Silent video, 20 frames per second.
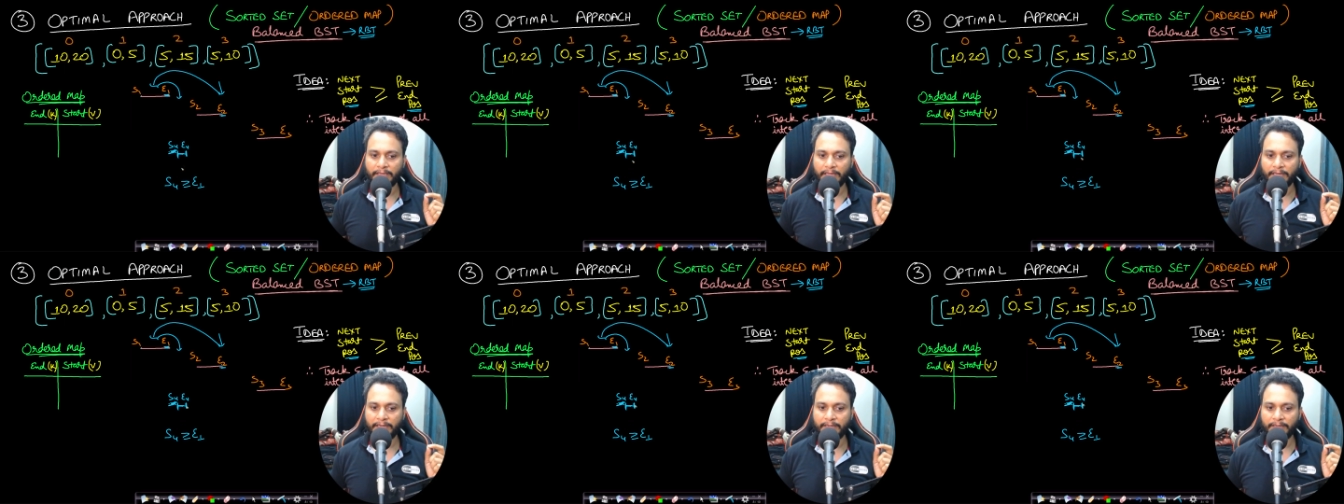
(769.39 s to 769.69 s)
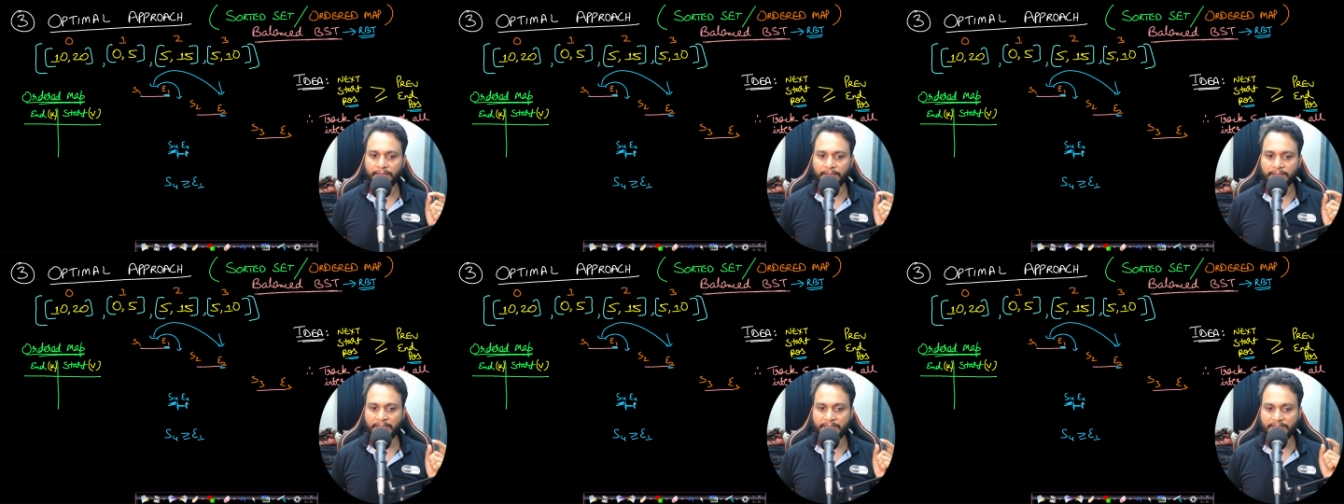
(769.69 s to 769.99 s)

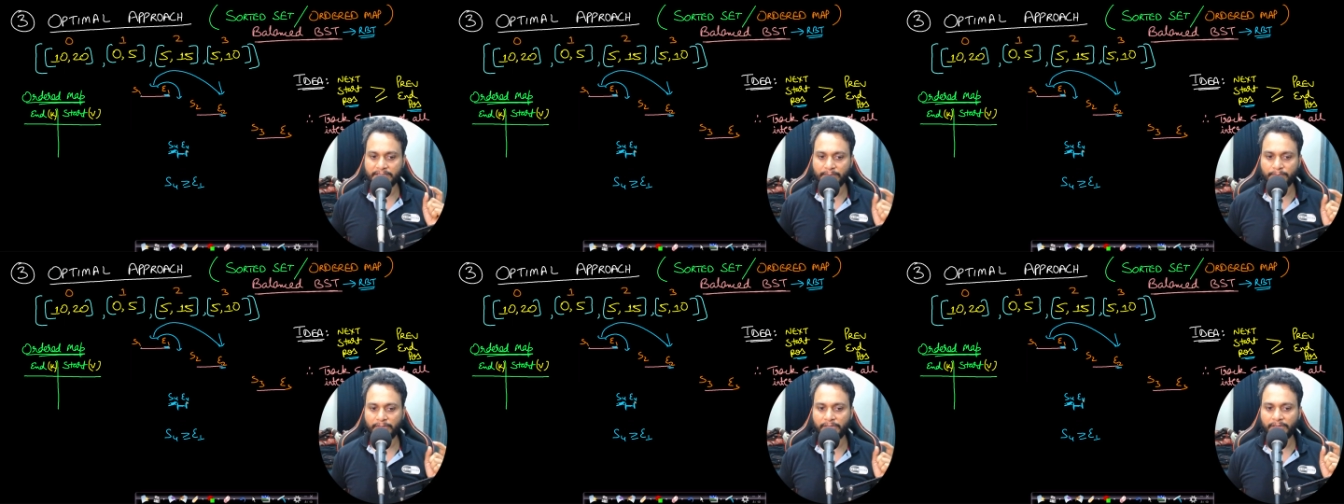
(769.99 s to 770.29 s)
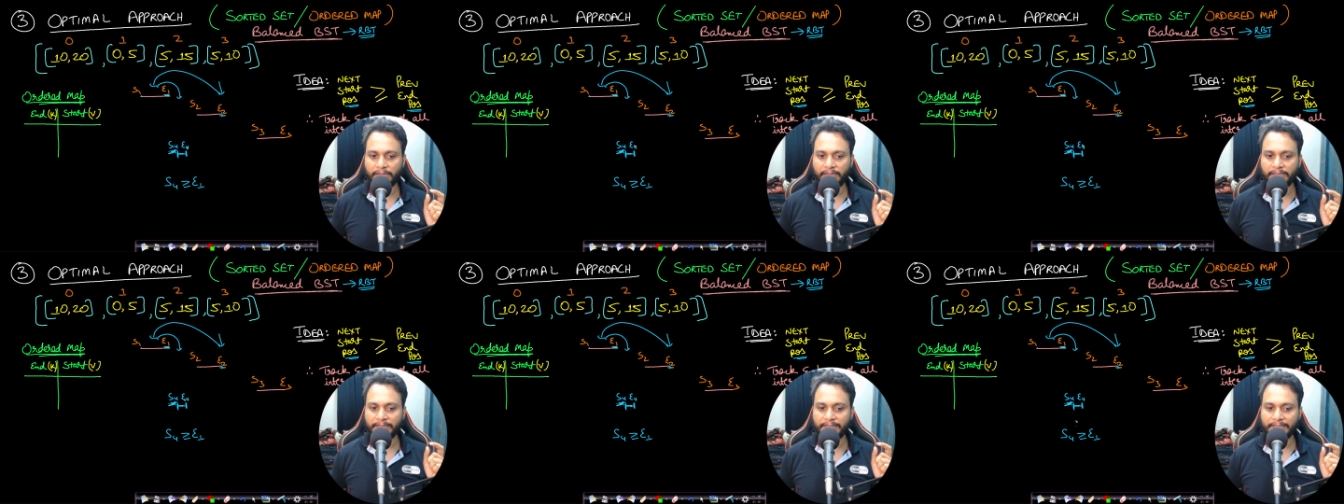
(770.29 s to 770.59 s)
and and
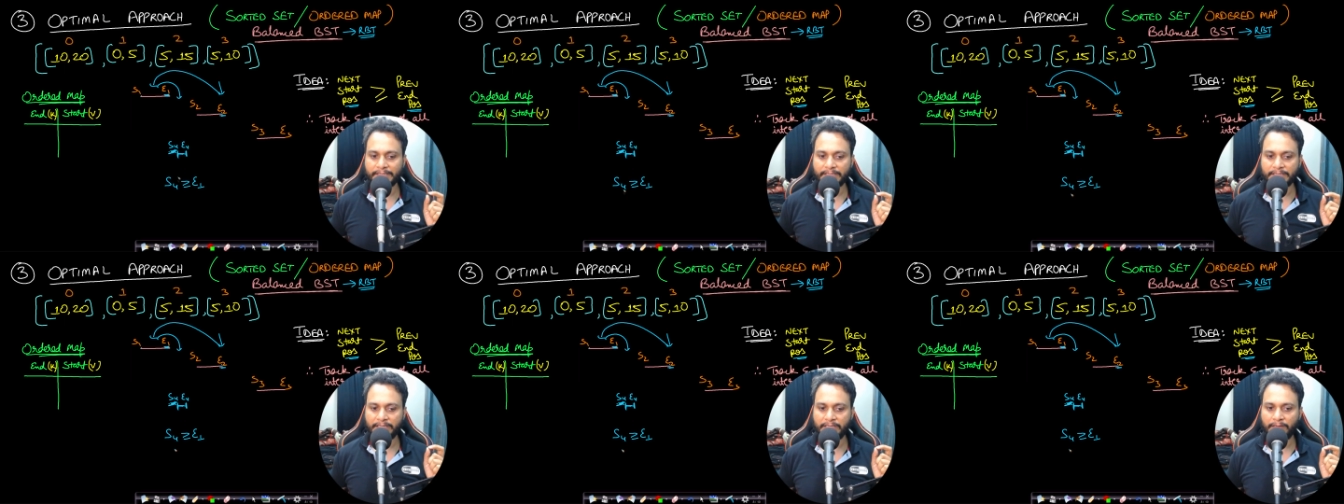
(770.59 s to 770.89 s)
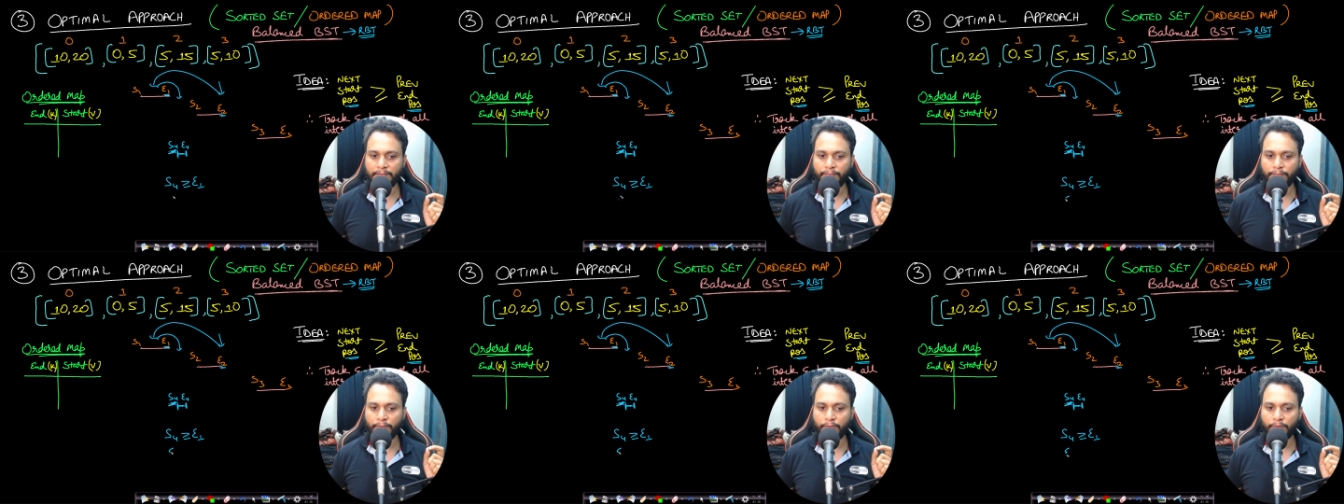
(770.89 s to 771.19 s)
similarly this
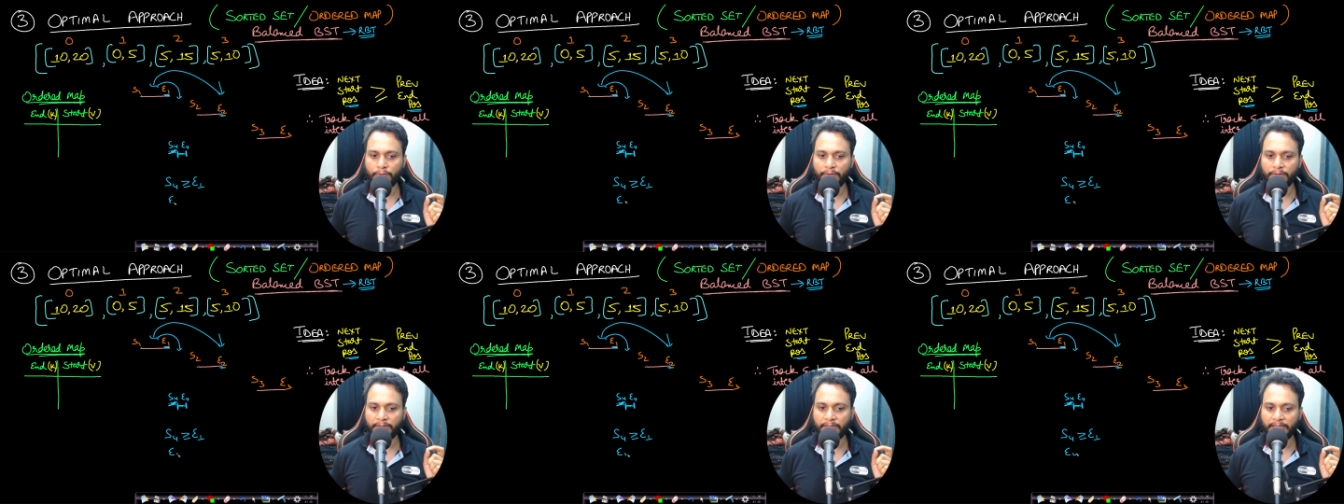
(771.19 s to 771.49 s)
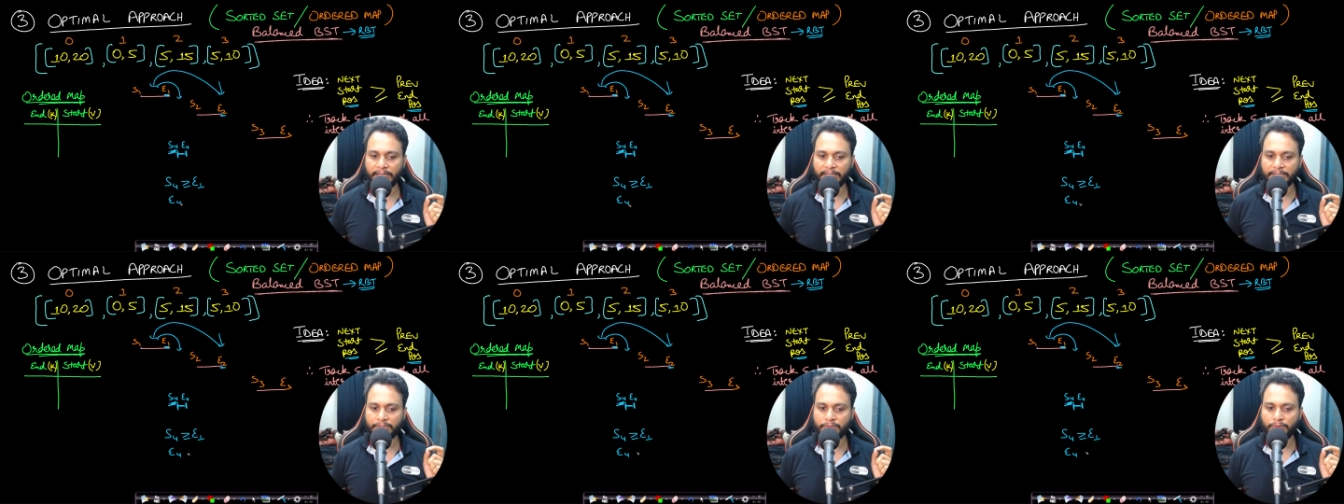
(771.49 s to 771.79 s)
E4
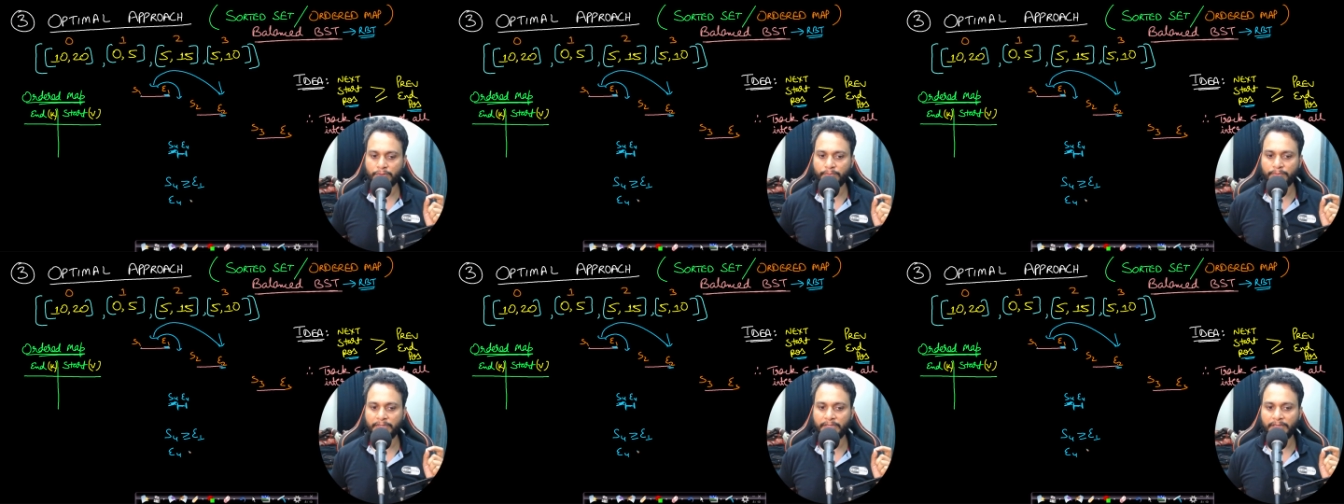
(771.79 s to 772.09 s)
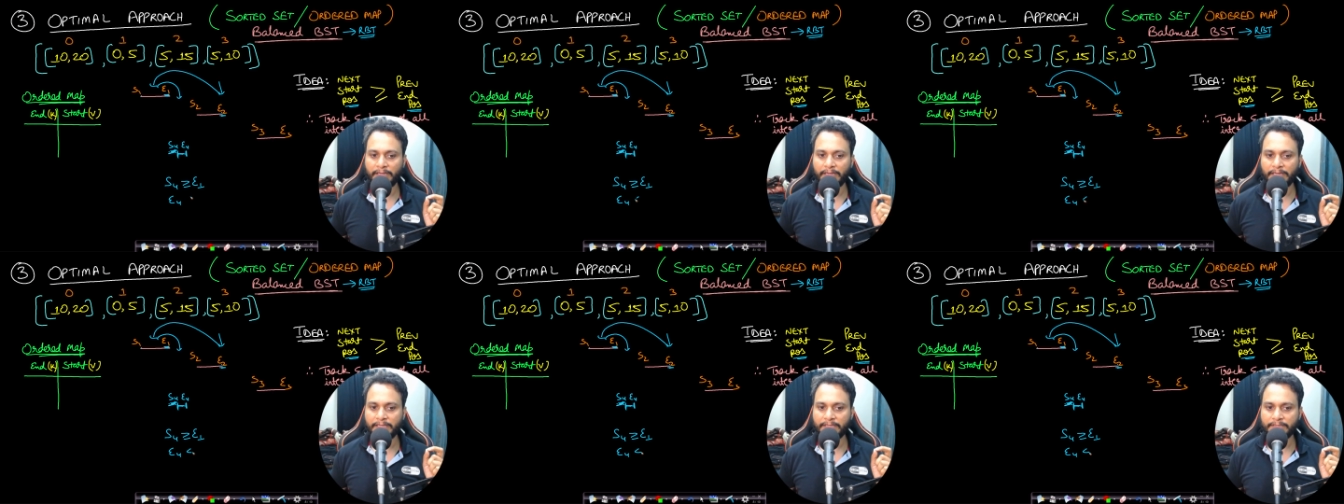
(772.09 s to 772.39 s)
has to
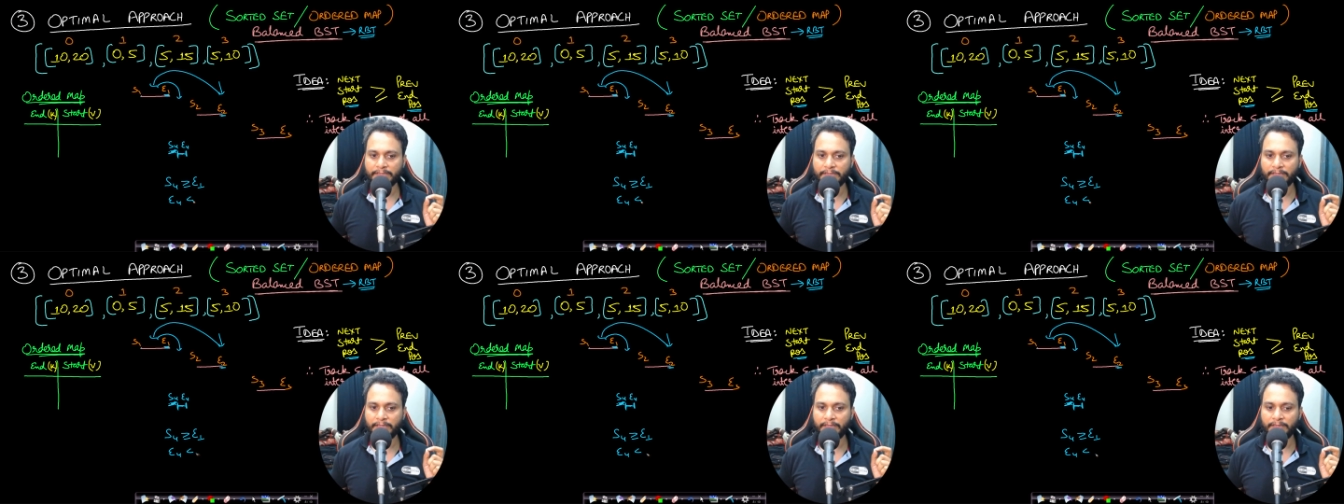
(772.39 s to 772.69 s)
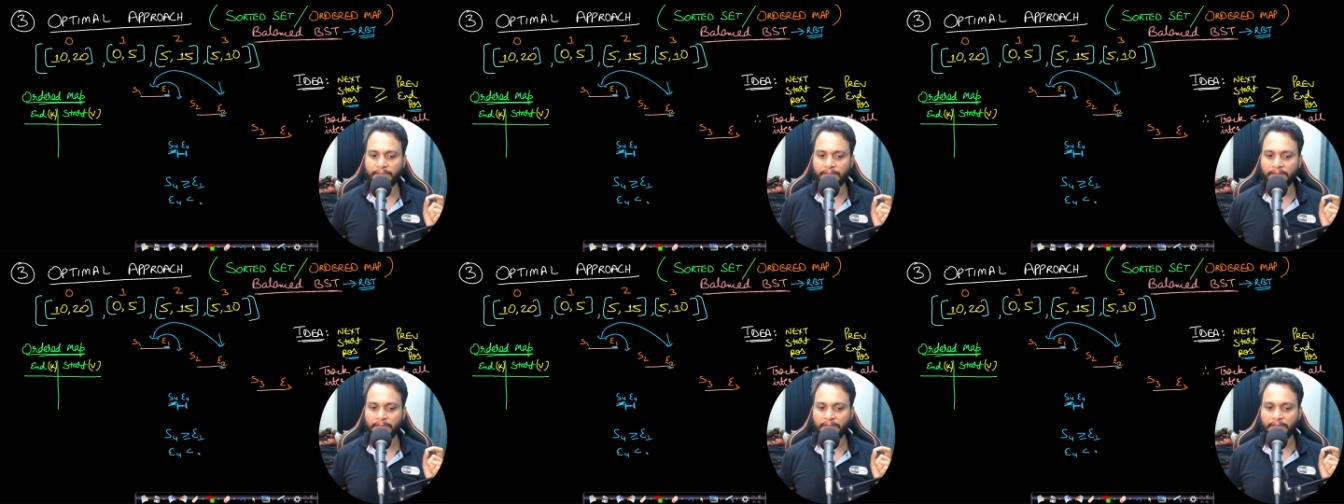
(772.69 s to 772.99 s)
be less
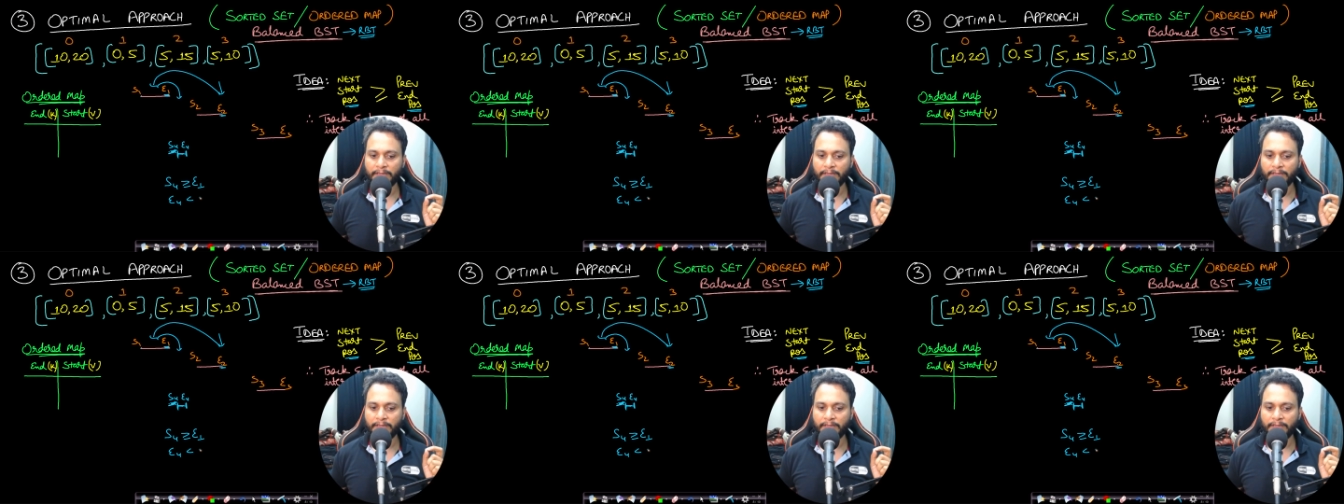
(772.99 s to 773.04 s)
than